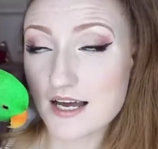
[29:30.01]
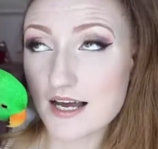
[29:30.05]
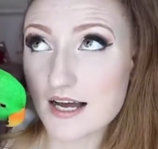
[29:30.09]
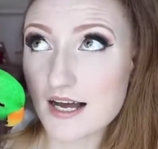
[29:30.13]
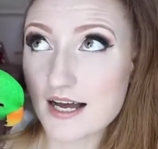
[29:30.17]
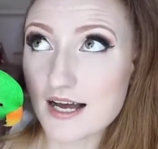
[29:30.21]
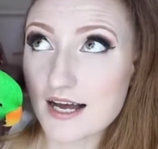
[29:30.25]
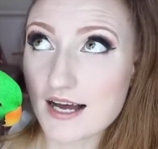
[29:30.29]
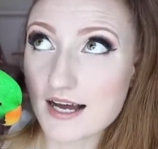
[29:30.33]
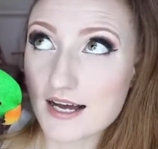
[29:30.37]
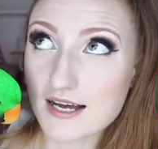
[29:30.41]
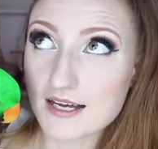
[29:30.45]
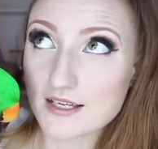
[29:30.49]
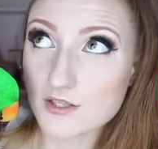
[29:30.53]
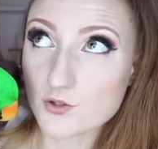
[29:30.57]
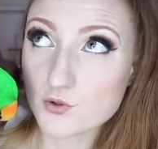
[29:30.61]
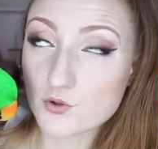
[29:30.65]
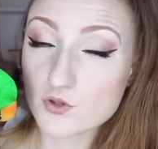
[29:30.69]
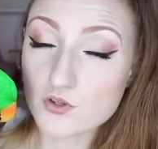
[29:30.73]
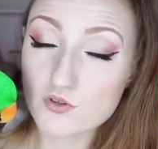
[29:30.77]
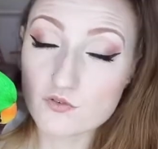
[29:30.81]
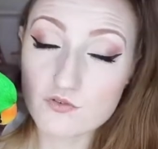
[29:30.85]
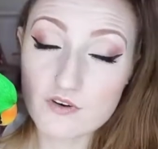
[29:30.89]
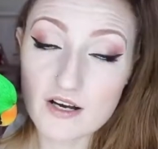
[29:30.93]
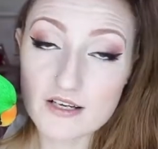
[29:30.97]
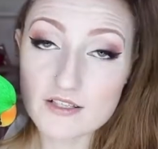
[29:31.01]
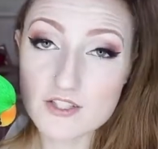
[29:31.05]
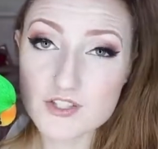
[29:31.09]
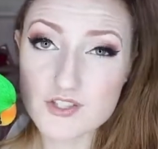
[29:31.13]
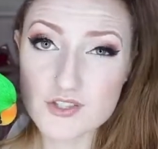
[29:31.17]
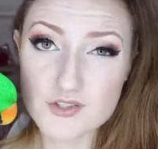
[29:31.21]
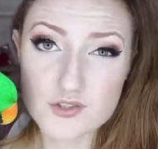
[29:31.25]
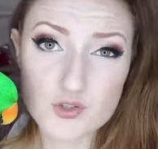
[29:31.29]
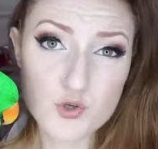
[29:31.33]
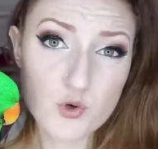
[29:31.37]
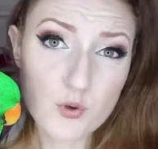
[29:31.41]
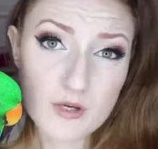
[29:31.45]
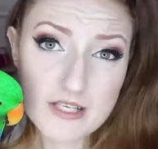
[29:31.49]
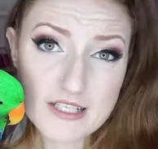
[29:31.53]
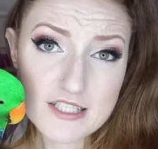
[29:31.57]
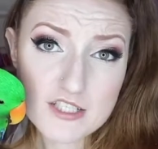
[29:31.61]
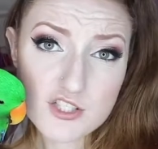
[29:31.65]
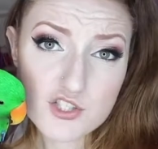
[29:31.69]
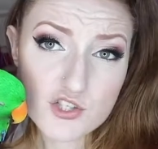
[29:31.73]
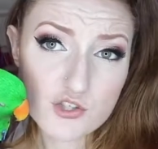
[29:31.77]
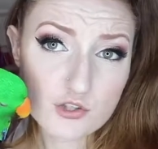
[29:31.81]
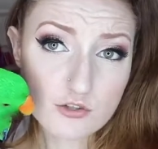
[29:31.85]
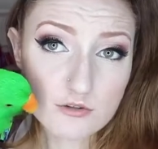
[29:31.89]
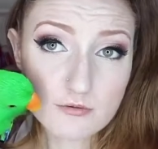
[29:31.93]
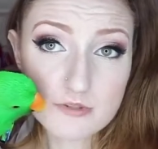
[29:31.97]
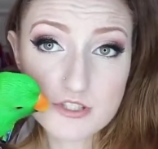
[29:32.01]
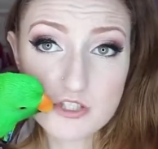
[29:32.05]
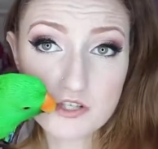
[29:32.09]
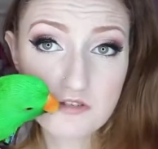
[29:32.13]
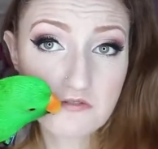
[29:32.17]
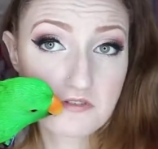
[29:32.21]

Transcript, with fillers: Uh, you can find us on Twitter too. We